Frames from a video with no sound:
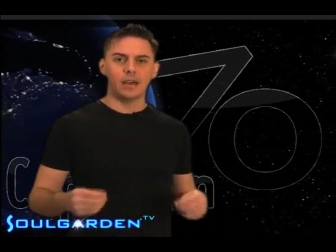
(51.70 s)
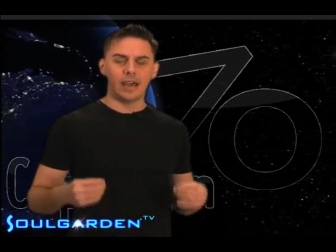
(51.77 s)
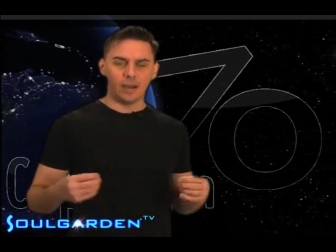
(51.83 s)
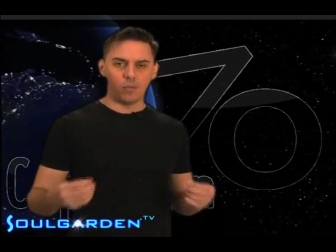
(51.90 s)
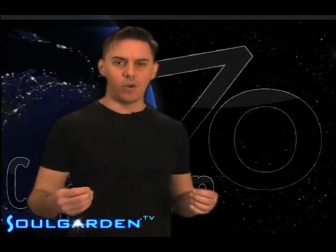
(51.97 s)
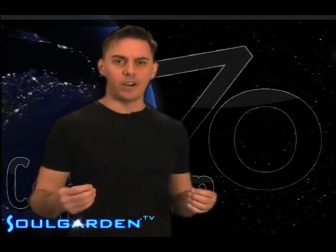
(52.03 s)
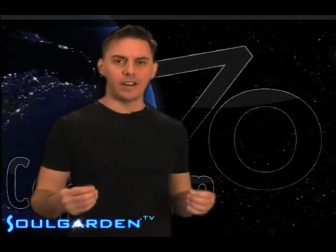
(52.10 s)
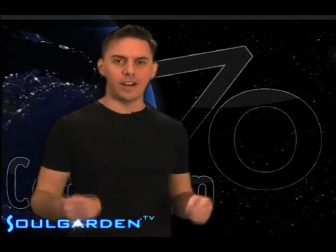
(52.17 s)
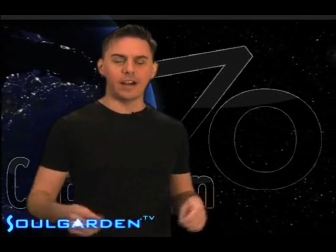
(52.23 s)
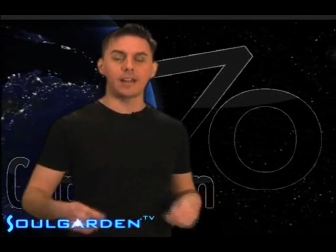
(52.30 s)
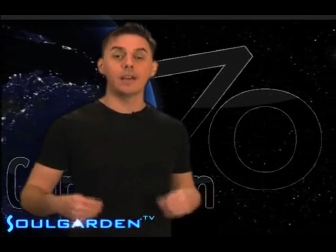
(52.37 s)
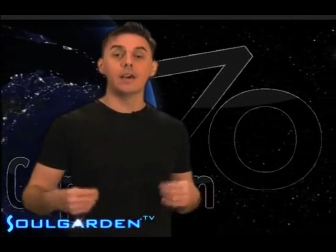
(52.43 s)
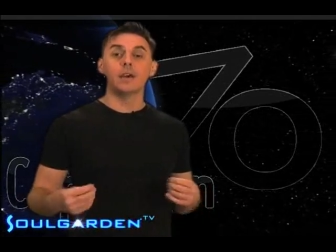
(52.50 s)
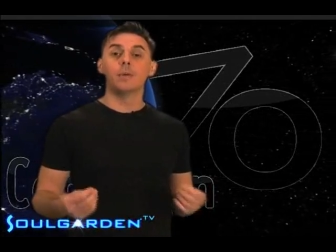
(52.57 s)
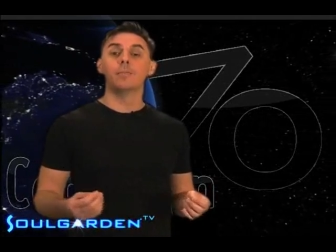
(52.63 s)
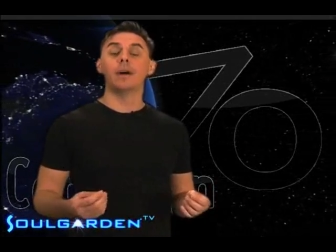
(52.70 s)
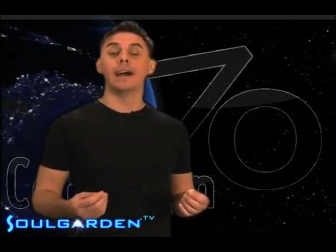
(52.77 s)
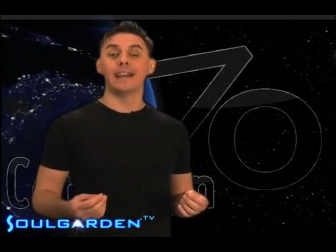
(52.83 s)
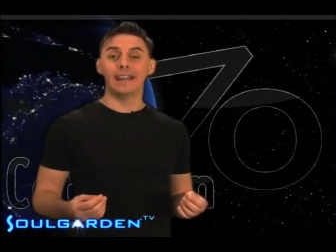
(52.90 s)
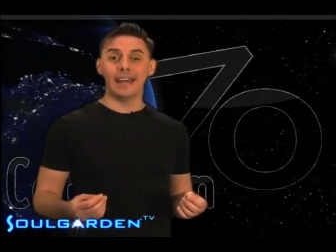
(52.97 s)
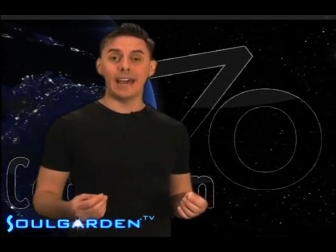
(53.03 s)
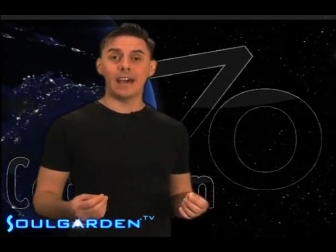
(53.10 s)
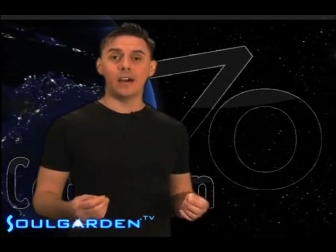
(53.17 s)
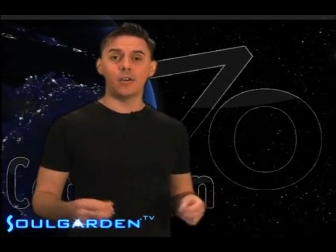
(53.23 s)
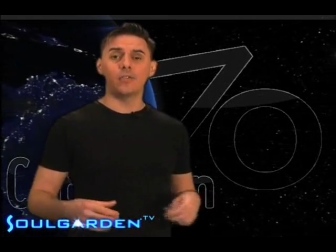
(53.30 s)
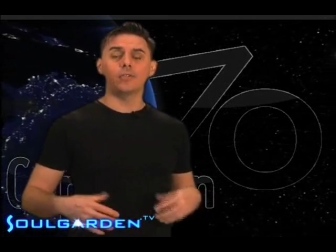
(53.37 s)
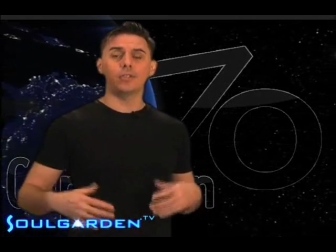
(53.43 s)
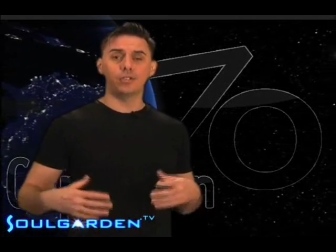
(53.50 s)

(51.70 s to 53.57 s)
and whatnot. By now,